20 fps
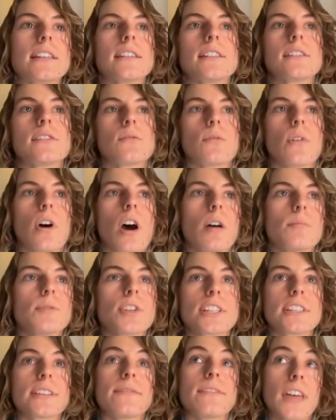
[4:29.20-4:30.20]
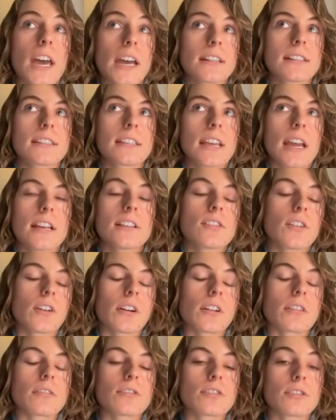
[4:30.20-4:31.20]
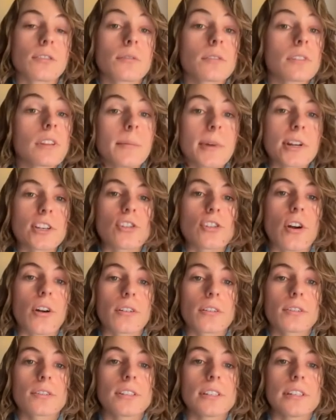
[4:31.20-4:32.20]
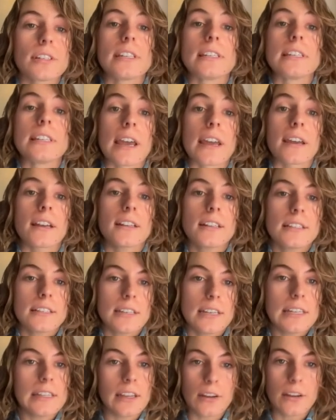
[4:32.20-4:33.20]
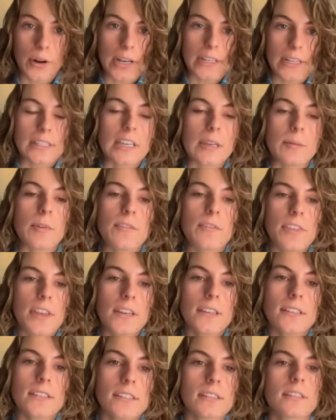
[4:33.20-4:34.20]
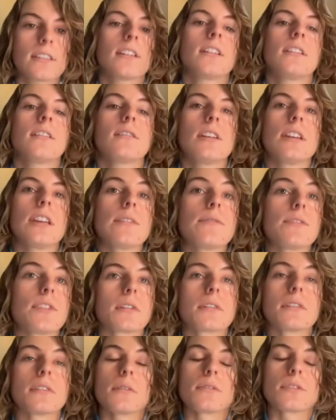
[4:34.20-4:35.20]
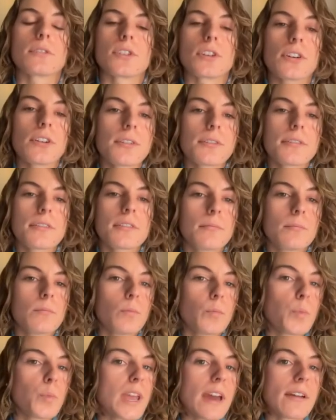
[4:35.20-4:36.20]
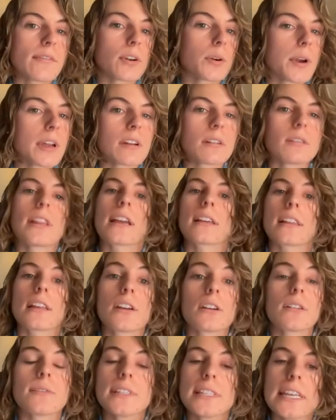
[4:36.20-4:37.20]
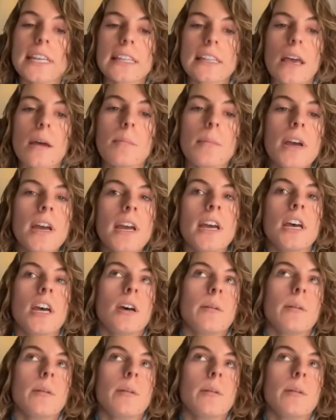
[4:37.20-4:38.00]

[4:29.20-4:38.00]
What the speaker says: And objects of that size are certainly much harder to detect in the grand scheme of things. If they're closer to Earth, we have a greater likelihood of seeing them,